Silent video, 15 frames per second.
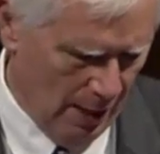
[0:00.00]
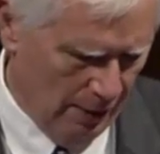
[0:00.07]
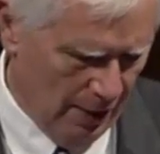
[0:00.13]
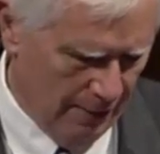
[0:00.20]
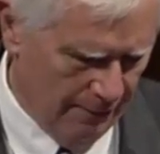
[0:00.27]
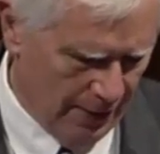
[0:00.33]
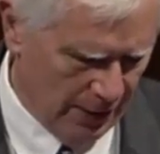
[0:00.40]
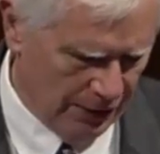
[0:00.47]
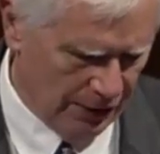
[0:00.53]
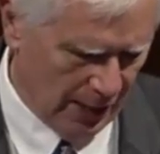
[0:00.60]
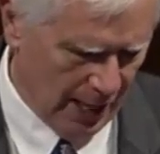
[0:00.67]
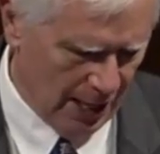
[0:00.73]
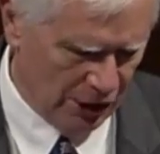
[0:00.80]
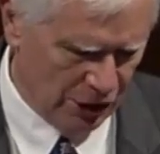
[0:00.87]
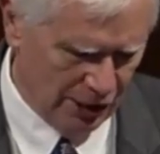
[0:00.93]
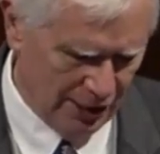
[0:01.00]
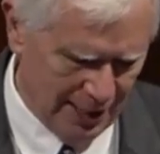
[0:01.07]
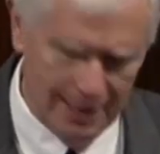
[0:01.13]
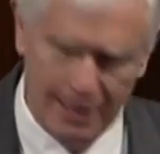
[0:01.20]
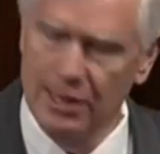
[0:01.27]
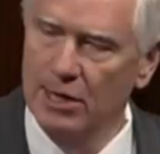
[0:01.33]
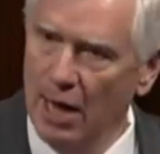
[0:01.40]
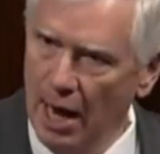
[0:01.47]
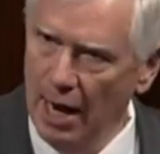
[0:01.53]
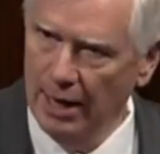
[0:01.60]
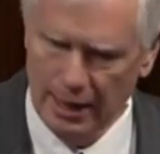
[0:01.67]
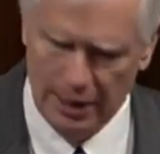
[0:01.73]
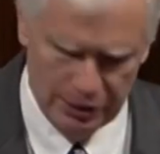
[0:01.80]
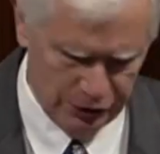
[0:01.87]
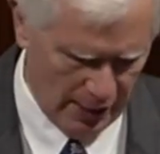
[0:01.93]
The investigation did
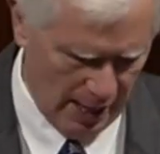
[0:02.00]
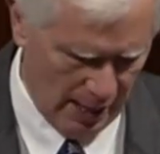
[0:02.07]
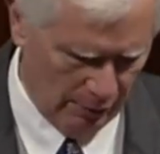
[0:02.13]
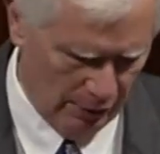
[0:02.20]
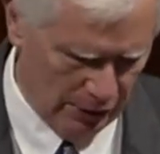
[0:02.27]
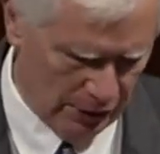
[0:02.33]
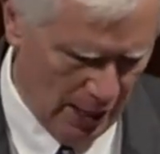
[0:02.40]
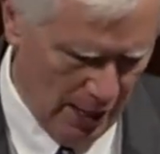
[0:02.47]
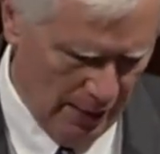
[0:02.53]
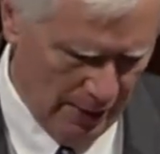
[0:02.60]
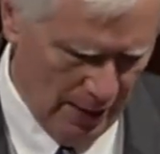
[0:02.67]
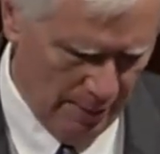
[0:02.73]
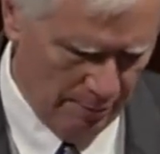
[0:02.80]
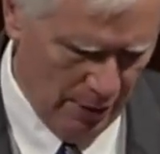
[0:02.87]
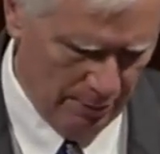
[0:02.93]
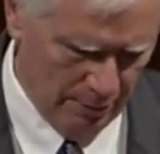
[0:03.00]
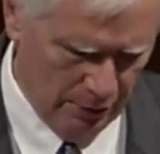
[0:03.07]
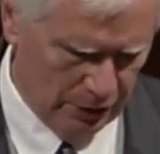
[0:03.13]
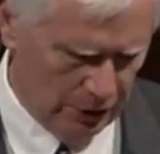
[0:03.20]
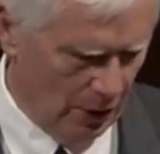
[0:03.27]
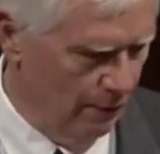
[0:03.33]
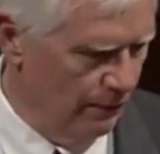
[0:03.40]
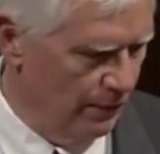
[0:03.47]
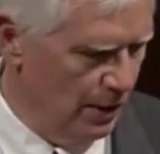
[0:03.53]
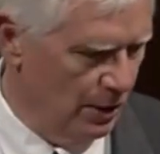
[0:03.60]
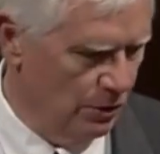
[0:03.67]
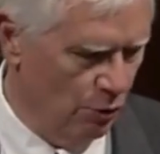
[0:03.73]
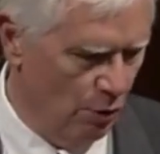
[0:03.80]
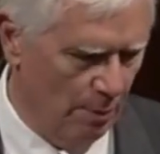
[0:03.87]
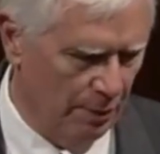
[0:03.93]
not establish that members of the
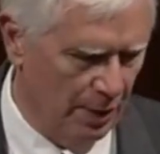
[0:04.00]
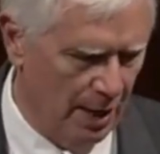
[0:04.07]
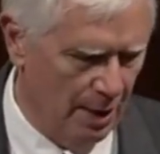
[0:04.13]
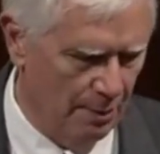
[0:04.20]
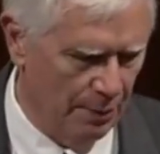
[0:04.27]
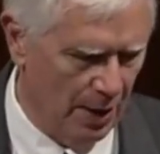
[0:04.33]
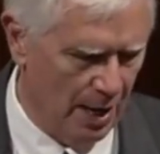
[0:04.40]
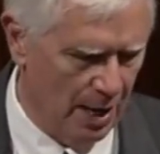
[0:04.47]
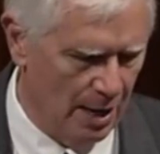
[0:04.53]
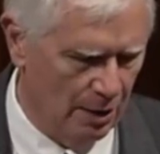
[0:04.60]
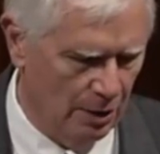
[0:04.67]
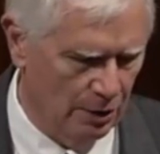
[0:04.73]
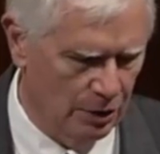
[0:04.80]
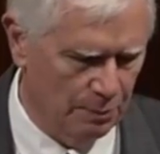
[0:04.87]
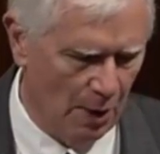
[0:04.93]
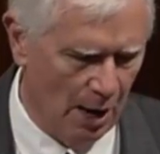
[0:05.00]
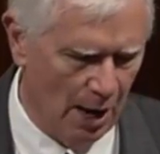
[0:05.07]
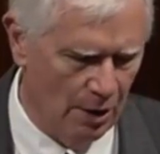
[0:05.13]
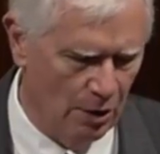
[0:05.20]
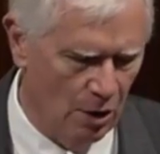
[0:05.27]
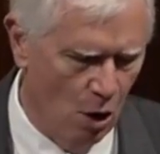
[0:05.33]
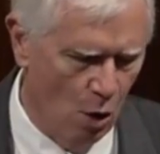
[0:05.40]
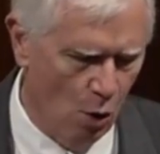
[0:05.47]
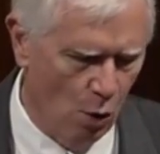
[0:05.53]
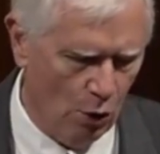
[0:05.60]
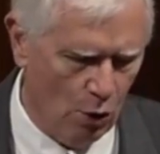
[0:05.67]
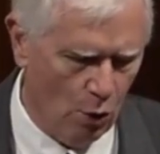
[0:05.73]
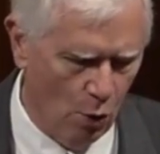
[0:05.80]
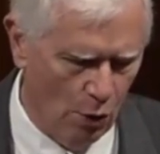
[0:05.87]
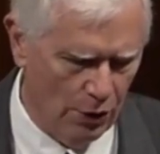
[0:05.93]
Trump campaign conspired
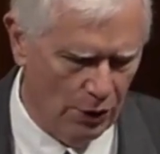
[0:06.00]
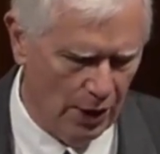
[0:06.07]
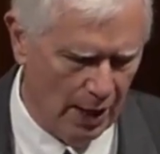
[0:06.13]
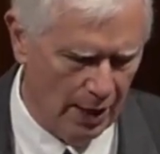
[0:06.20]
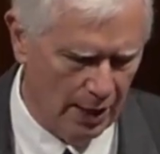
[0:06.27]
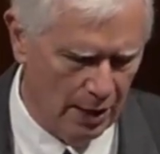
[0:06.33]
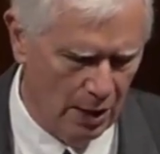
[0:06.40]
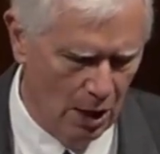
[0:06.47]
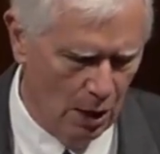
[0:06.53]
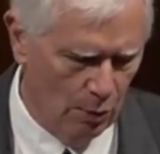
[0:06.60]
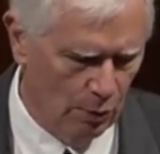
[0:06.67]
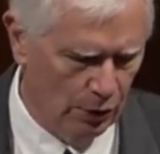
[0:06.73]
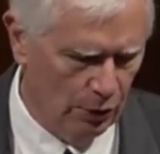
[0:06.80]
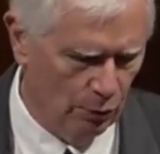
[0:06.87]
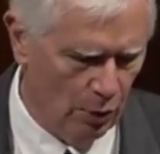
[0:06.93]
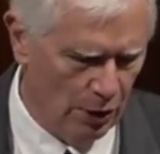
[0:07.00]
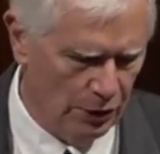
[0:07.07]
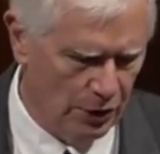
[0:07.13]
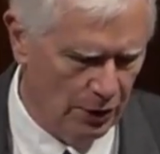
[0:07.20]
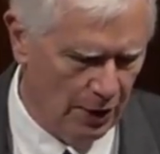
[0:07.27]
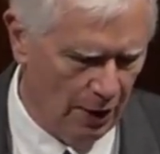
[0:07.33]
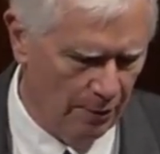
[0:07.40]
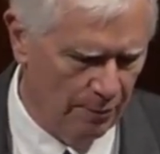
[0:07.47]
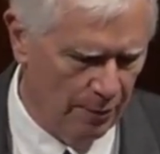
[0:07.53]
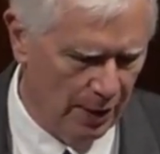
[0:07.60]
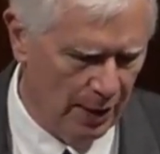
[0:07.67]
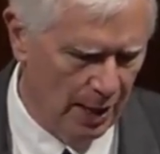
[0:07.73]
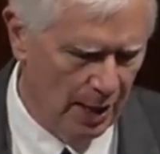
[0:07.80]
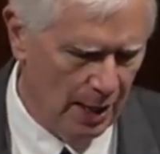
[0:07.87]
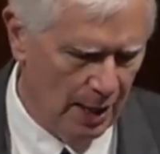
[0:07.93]
or coordinated with the Russian
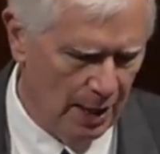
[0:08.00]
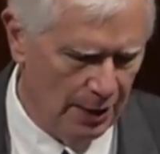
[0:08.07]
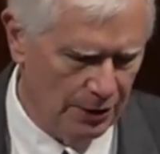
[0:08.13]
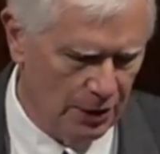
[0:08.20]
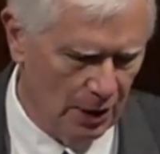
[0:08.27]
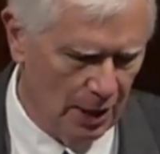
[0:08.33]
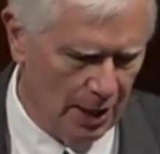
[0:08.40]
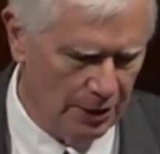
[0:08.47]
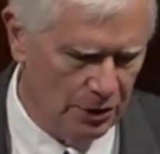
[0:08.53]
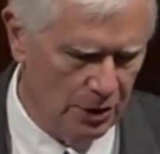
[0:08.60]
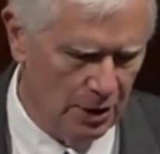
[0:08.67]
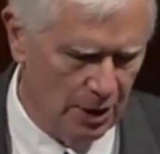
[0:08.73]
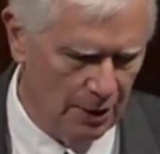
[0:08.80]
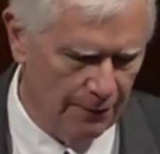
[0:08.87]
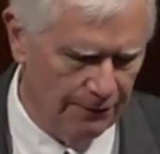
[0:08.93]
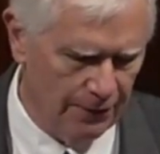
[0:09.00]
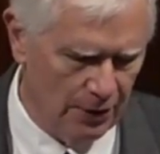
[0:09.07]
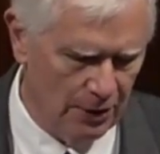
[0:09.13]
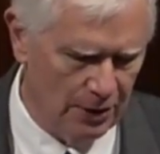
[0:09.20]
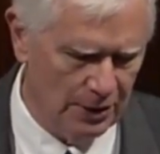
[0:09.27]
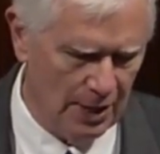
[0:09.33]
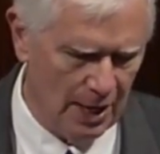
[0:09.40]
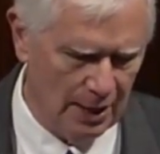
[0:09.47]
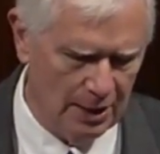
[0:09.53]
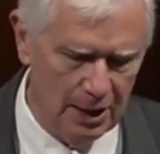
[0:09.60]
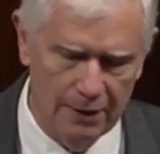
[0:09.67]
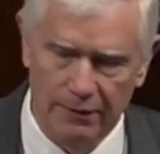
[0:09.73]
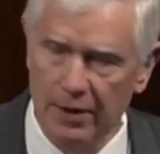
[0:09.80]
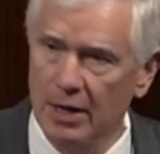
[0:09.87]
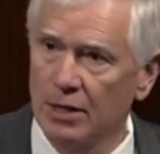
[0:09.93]
government in its election interference
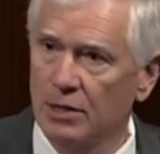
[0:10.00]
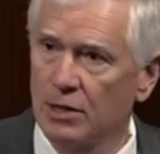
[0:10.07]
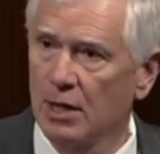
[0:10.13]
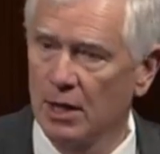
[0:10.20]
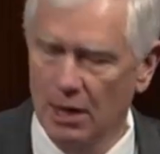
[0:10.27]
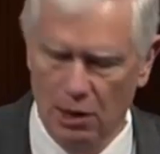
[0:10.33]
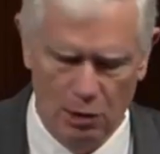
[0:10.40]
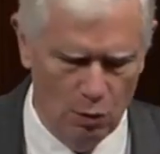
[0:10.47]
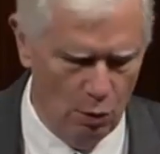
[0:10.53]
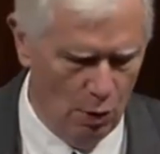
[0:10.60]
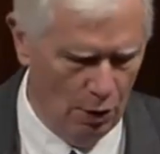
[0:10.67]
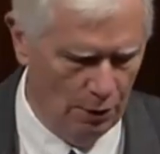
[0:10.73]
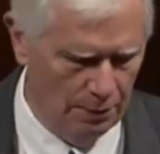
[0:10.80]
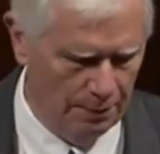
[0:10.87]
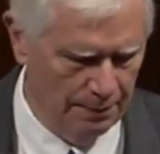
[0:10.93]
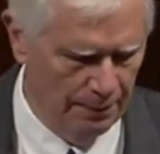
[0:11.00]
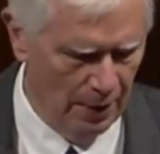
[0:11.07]
activities, end quote.